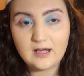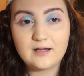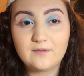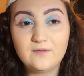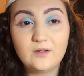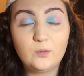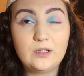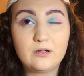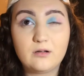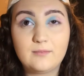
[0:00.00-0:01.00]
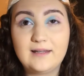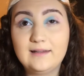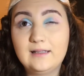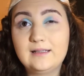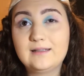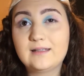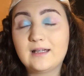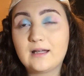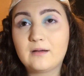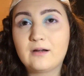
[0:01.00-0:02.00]
kind of feel weird on my lids.
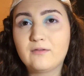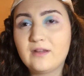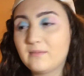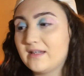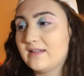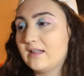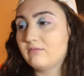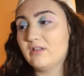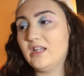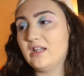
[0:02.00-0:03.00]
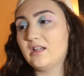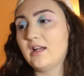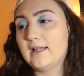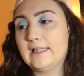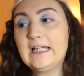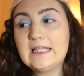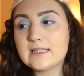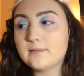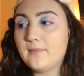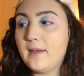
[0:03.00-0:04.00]
Like, I don't think my skin really likes
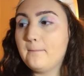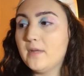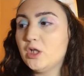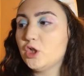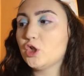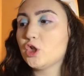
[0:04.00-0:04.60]
them that much.